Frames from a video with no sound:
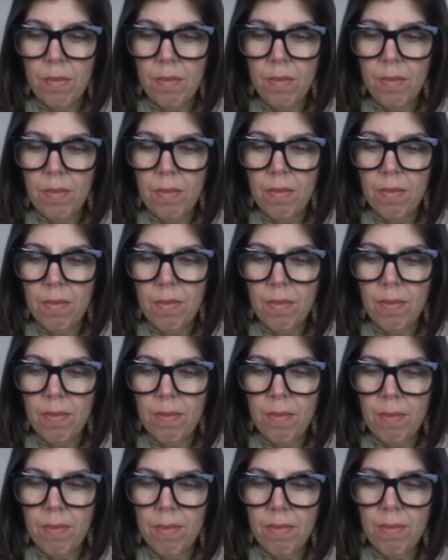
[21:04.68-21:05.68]

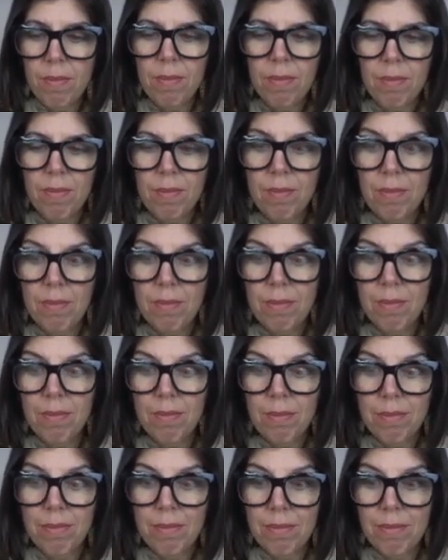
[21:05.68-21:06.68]

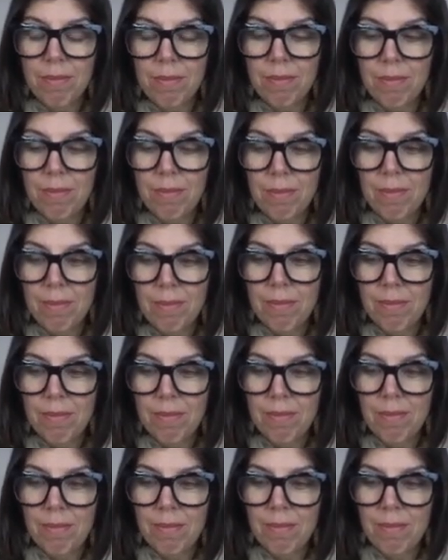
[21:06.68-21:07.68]

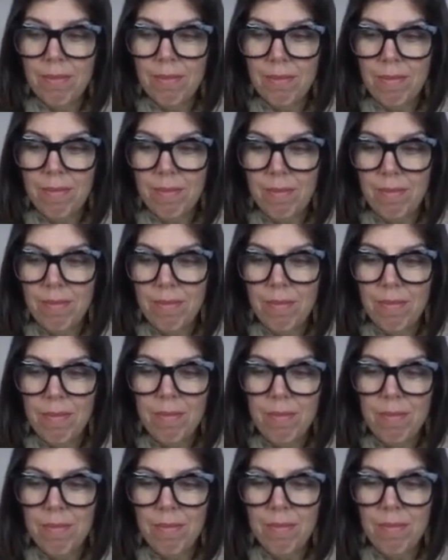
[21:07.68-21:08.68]

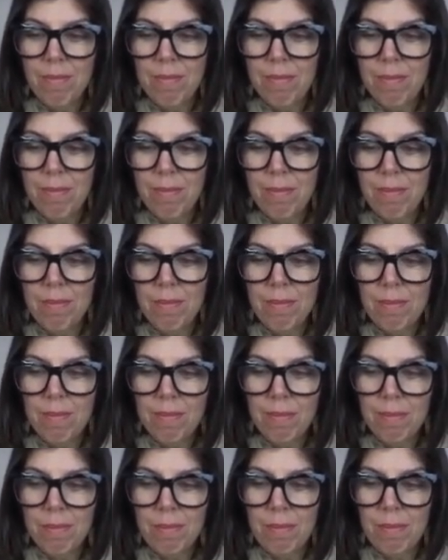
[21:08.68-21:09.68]

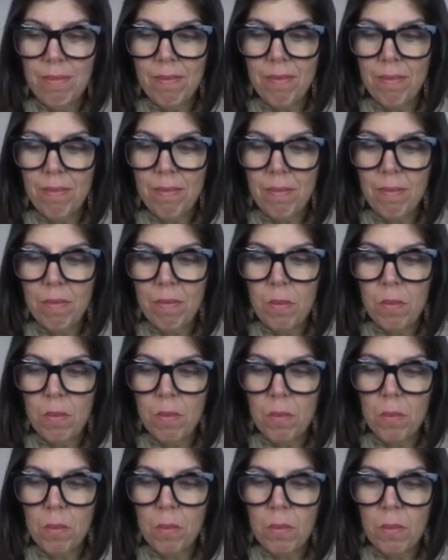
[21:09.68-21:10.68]

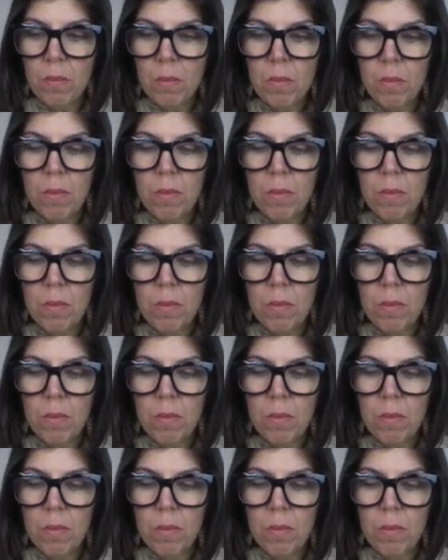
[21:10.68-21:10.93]
The person shown says nothing.